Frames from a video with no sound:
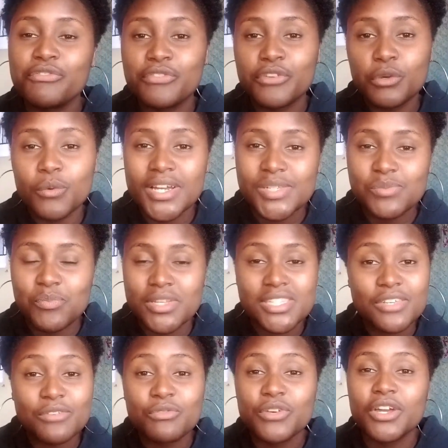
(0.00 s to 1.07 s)

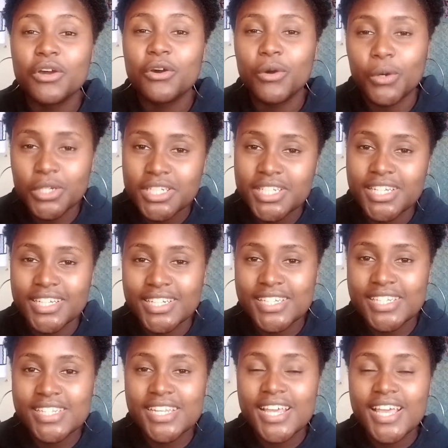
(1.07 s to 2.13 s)
viewer-specific
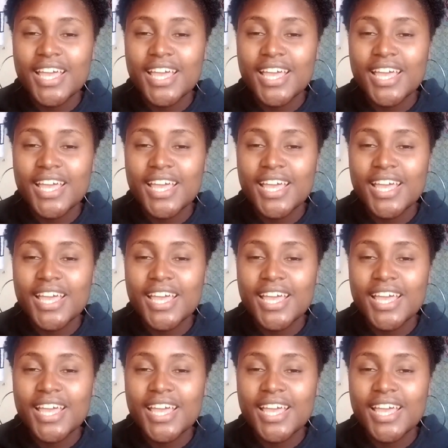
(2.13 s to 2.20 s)
content.